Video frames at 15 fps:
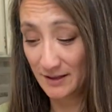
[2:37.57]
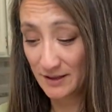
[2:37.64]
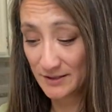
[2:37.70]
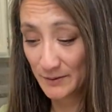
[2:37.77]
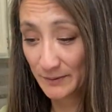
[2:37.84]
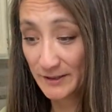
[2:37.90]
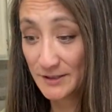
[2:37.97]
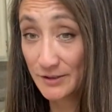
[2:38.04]
So
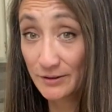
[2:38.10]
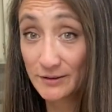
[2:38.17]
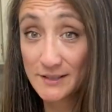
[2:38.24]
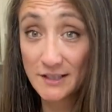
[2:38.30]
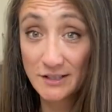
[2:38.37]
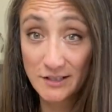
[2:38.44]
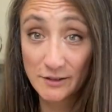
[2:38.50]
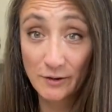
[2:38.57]
what I do is
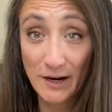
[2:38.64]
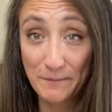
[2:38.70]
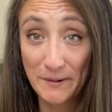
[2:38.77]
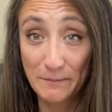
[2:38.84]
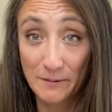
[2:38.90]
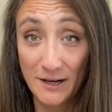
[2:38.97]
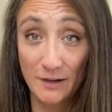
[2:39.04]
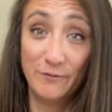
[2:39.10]
I just grab my
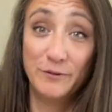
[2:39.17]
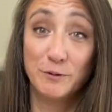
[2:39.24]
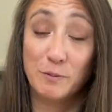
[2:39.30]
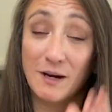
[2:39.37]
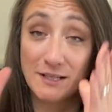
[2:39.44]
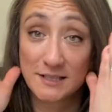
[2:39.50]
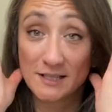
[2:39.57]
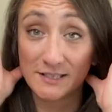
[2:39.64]
food
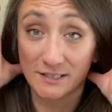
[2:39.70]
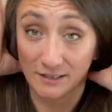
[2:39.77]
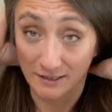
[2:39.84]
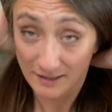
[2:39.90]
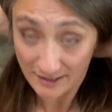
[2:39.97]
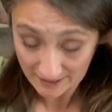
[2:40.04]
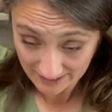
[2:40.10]
processor.